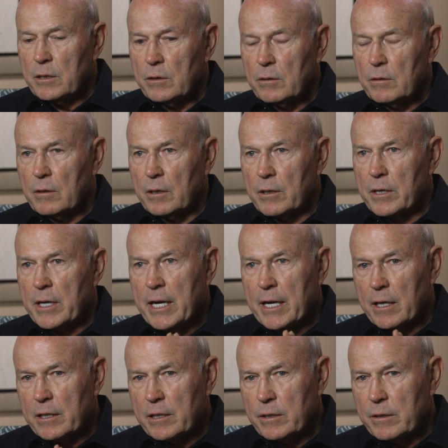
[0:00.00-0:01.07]
to learn how
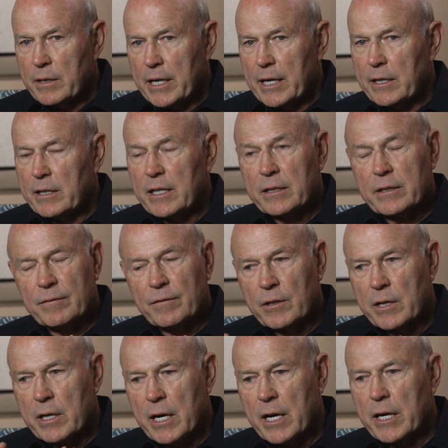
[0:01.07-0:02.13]
to do that at the
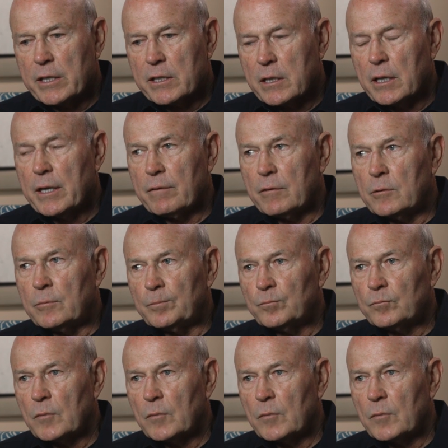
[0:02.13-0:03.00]
very highest level.